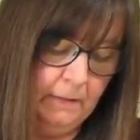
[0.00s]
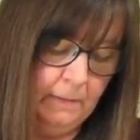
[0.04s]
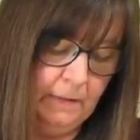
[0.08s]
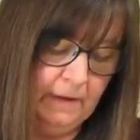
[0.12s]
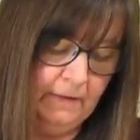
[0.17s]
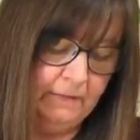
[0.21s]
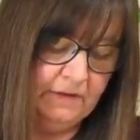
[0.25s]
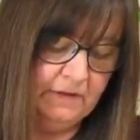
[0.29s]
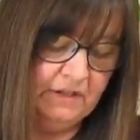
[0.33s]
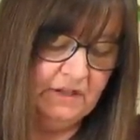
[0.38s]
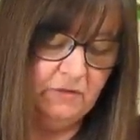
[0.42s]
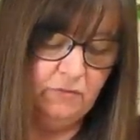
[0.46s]
I'm
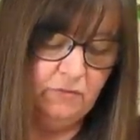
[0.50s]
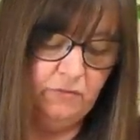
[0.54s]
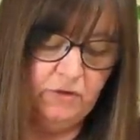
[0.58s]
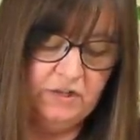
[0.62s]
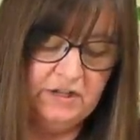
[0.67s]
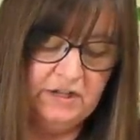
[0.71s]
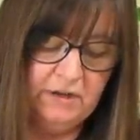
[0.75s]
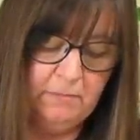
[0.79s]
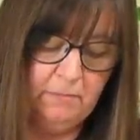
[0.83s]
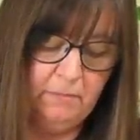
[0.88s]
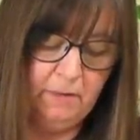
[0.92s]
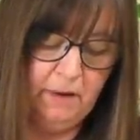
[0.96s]
having to
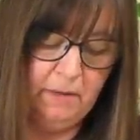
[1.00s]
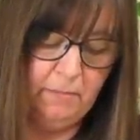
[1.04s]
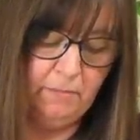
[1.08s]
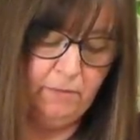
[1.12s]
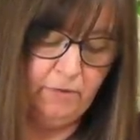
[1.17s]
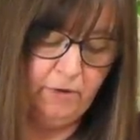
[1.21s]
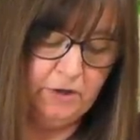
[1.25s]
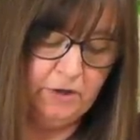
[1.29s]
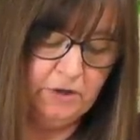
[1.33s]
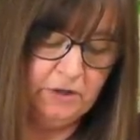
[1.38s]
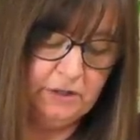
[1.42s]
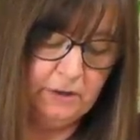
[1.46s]
dip my
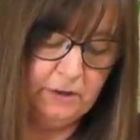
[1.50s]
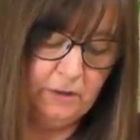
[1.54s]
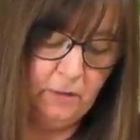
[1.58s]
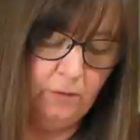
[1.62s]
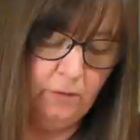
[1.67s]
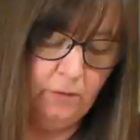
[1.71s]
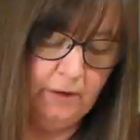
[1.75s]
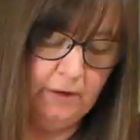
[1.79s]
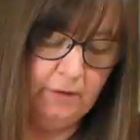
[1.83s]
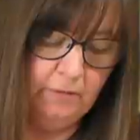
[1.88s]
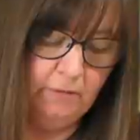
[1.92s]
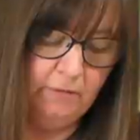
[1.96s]
brush in
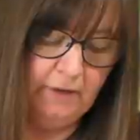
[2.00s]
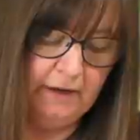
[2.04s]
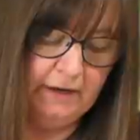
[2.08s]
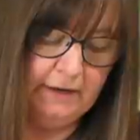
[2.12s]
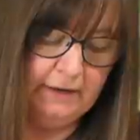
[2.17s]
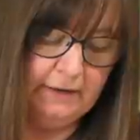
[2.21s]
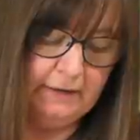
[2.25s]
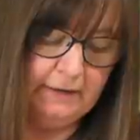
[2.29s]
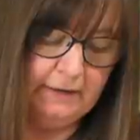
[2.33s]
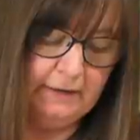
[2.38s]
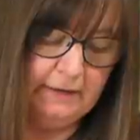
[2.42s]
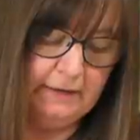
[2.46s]
quite
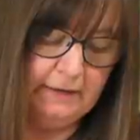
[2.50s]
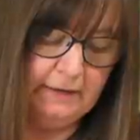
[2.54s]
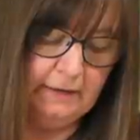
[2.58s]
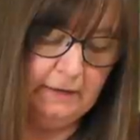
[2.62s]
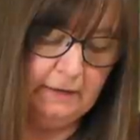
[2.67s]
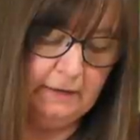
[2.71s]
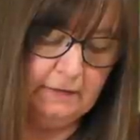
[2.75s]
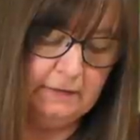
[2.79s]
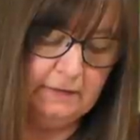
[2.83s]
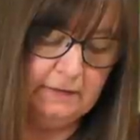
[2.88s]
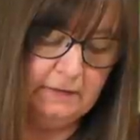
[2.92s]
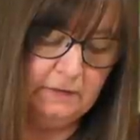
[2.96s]
regularly
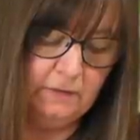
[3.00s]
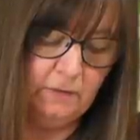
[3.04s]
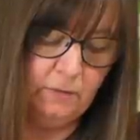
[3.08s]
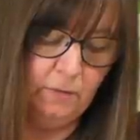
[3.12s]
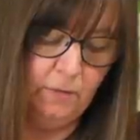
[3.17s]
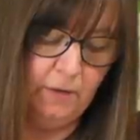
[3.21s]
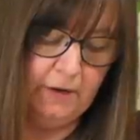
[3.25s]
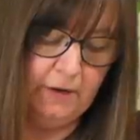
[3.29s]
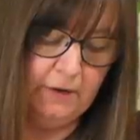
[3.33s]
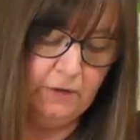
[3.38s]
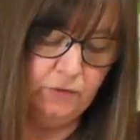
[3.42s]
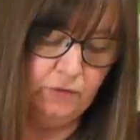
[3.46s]
because it's
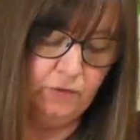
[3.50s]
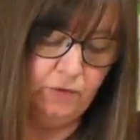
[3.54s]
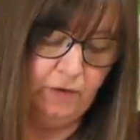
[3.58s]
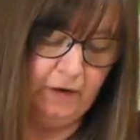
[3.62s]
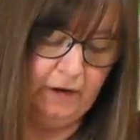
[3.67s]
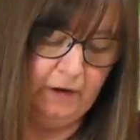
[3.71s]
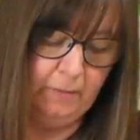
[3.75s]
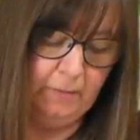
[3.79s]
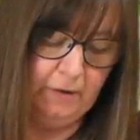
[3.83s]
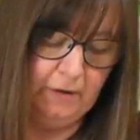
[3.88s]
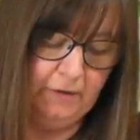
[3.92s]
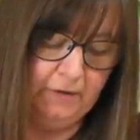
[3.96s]
quite
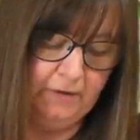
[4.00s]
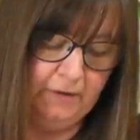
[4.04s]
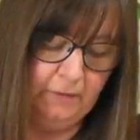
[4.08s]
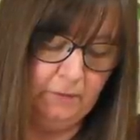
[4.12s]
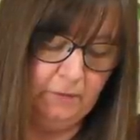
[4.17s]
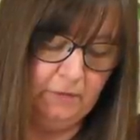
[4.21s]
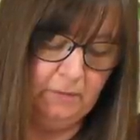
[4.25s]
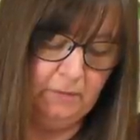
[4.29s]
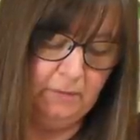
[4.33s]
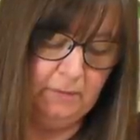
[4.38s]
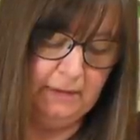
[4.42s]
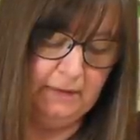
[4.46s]
dry, but I don't
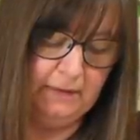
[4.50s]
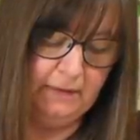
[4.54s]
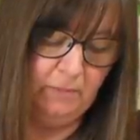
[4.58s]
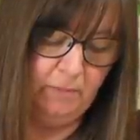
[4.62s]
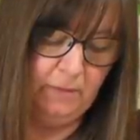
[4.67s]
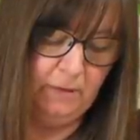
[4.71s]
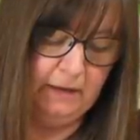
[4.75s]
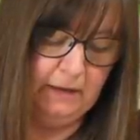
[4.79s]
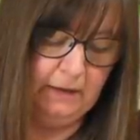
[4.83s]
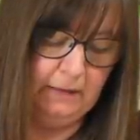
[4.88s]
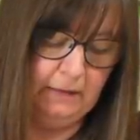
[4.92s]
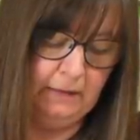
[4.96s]
want to make the
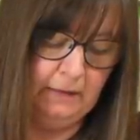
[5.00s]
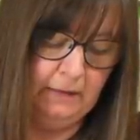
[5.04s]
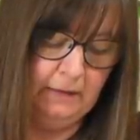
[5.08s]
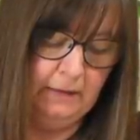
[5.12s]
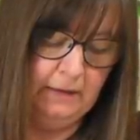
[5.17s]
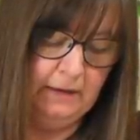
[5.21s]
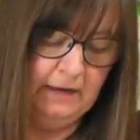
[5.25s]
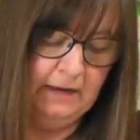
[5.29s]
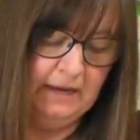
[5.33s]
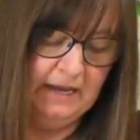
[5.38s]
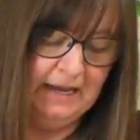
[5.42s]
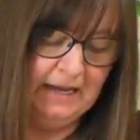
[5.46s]
paint
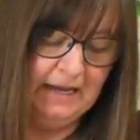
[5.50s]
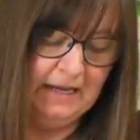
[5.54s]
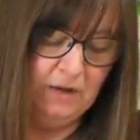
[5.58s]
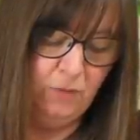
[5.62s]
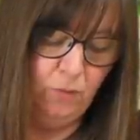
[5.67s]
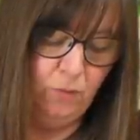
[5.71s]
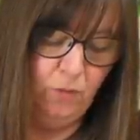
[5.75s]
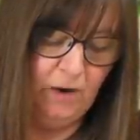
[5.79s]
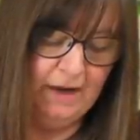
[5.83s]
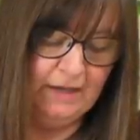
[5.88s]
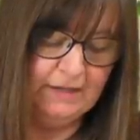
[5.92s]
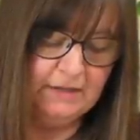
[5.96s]
any
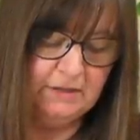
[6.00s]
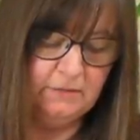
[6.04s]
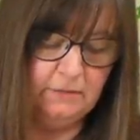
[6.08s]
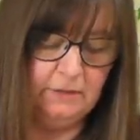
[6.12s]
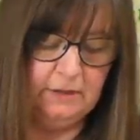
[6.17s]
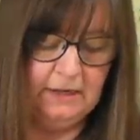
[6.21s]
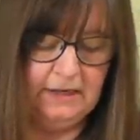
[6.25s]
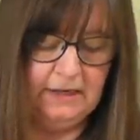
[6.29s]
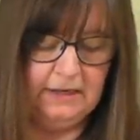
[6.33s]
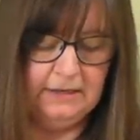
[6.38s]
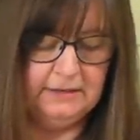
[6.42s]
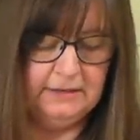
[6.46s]
wetter in
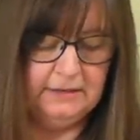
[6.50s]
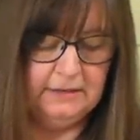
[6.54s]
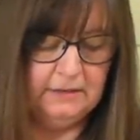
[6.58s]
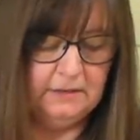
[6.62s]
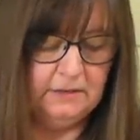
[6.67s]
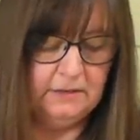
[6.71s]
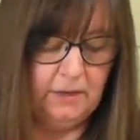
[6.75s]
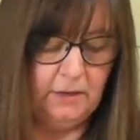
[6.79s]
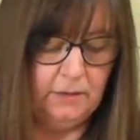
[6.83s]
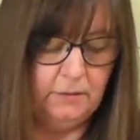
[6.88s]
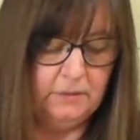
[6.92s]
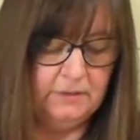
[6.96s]
case it
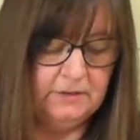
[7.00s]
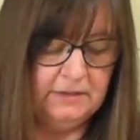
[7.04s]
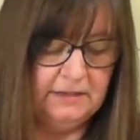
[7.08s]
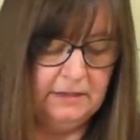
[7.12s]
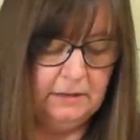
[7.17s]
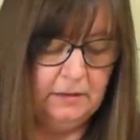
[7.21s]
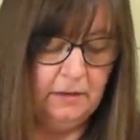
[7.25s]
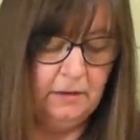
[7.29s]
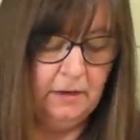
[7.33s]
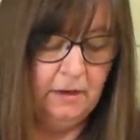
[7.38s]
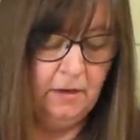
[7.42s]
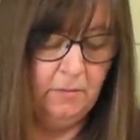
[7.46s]
soaks
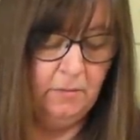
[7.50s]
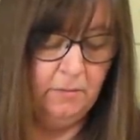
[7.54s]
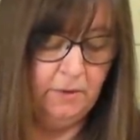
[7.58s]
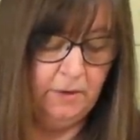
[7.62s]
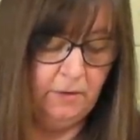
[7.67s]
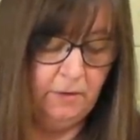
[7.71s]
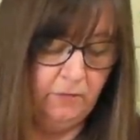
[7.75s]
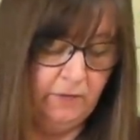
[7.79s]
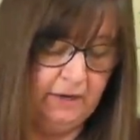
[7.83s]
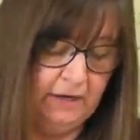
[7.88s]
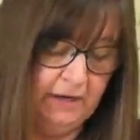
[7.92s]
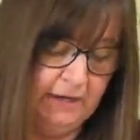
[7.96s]
in. But
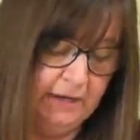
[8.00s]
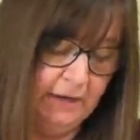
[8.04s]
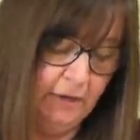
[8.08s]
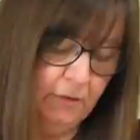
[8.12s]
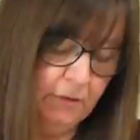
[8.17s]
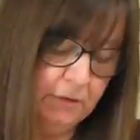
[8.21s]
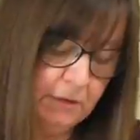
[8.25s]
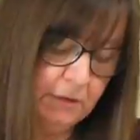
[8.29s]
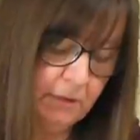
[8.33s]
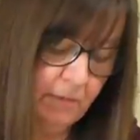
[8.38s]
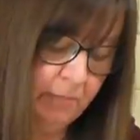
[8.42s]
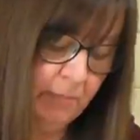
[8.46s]
a really
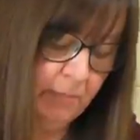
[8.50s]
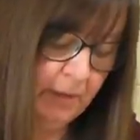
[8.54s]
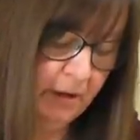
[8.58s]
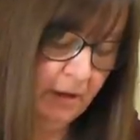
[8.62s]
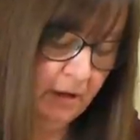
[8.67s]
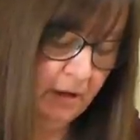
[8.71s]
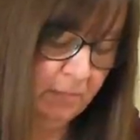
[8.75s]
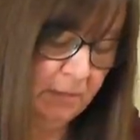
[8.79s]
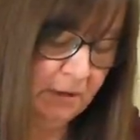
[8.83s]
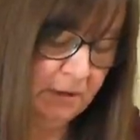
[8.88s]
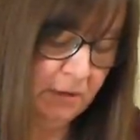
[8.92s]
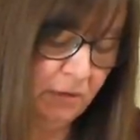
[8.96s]
good
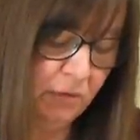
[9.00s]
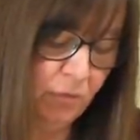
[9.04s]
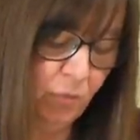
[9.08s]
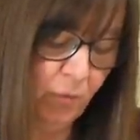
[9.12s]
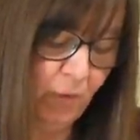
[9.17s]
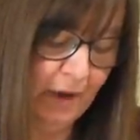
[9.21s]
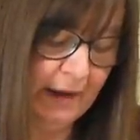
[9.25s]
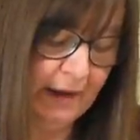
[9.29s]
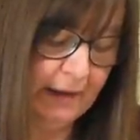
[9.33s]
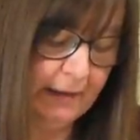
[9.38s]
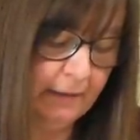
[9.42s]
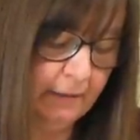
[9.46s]
permanent
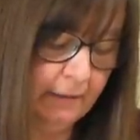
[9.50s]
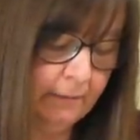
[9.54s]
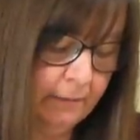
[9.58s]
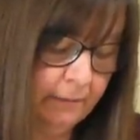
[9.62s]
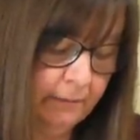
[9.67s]
way